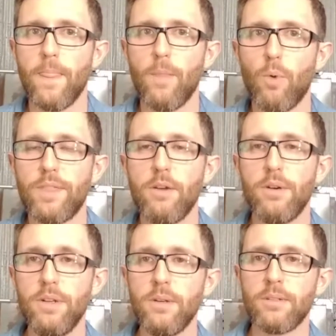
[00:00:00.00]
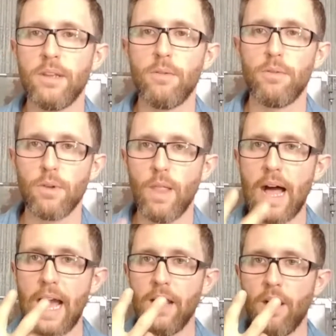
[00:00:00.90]
what they would do is they would
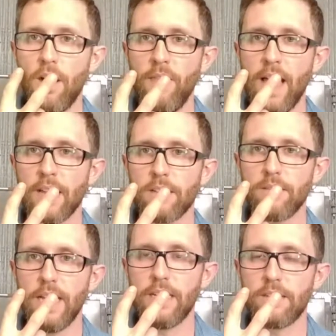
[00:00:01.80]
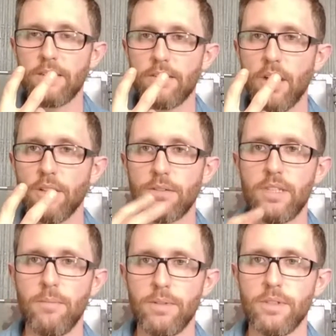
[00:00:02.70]
rely on that that color
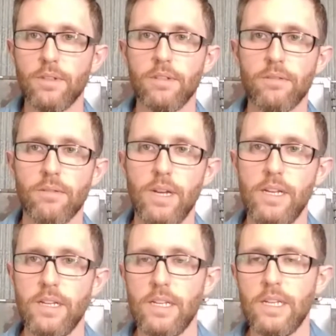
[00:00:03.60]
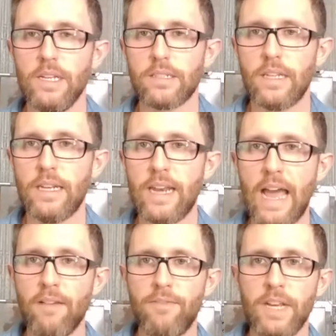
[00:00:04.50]
temperature, right? Because they didn't
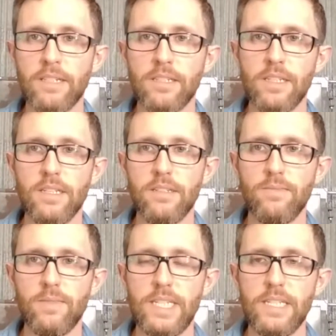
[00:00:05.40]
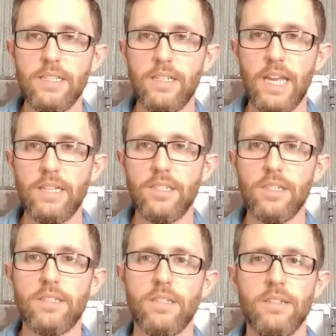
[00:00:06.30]
have fancy heat
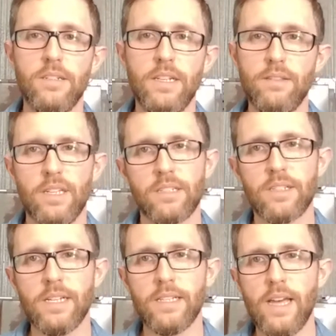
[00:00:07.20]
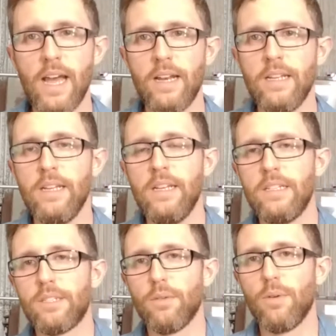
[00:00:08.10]
gauges and, and things like that
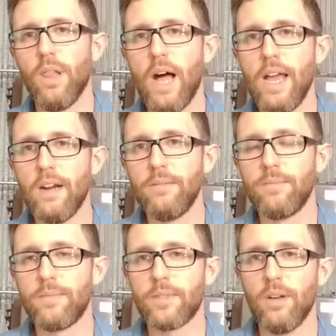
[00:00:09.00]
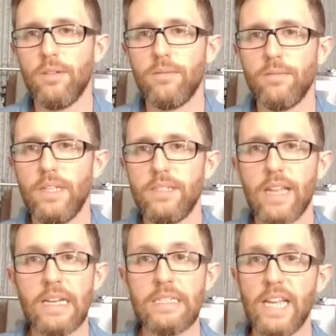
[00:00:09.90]
to rely on. So they just
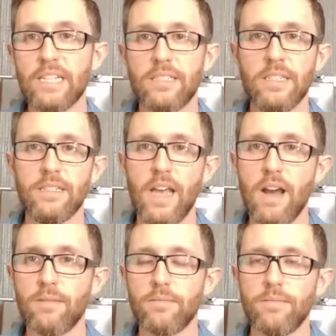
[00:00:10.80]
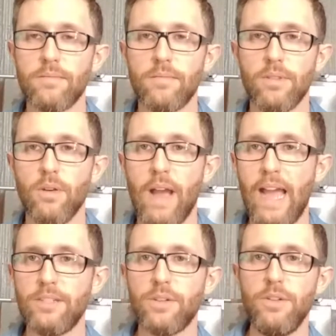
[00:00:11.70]
had to test things out. So
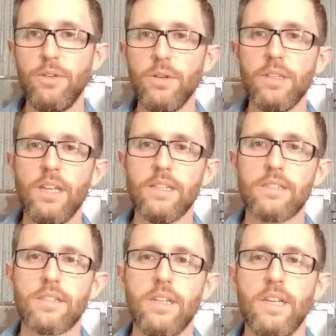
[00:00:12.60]
as you're doing this,